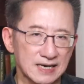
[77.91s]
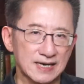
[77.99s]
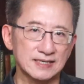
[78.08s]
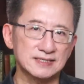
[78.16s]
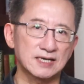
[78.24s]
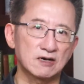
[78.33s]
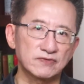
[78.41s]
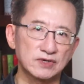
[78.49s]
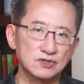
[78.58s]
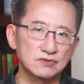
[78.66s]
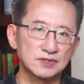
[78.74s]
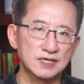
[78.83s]
Let's delve
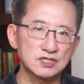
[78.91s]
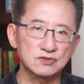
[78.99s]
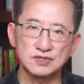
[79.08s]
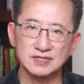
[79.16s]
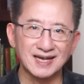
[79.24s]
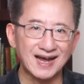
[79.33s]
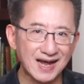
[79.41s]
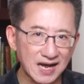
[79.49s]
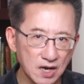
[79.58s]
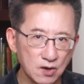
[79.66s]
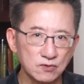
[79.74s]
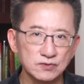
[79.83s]
into this to see
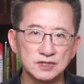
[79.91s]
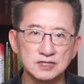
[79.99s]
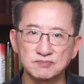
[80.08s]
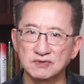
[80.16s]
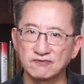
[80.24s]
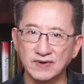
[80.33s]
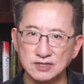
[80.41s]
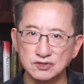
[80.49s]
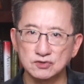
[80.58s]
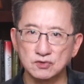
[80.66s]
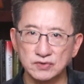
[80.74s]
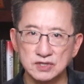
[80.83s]
how this
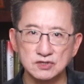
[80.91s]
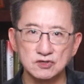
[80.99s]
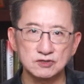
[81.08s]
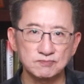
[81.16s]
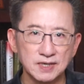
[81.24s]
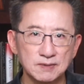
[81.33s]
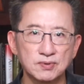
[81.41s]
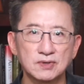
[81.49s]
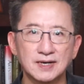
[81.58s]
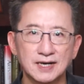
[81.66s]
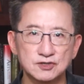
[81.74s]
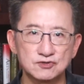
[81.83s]
professional research
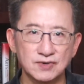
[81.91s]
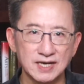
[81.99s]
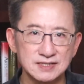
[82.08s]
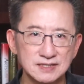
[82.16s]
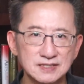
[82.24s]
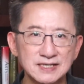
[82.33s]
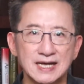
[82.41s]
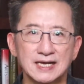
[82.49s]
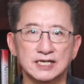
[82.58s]
paper addresses